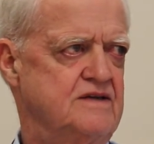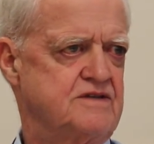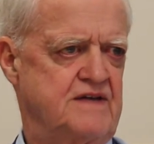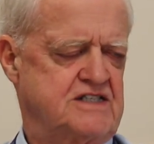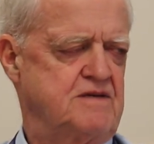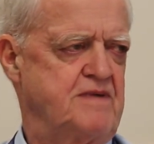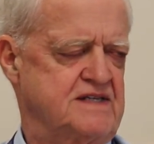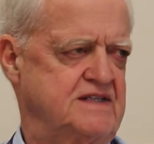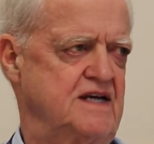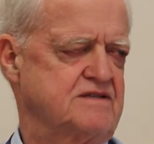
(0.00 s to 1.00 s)
So that's the
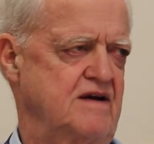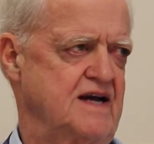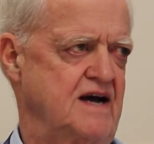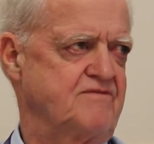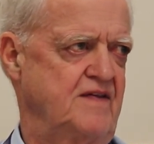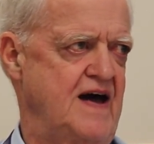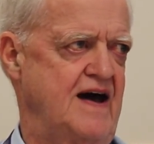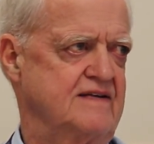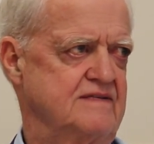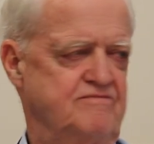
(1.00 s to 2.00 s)
best answer I got for
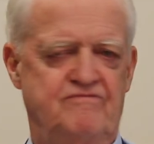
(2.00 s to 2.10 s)
that.